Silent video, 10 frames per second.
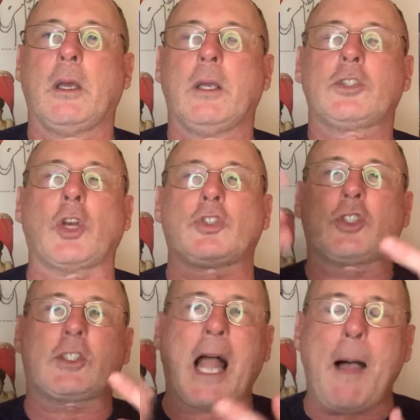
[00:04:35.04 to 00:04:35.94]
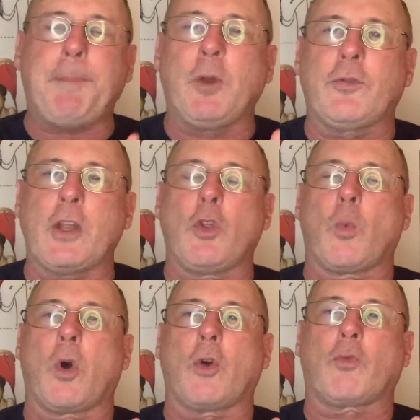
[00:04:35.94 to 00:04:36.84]
So stop using the
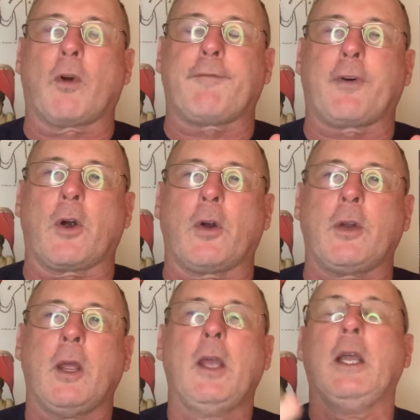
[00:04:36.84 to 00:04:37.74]
word referred.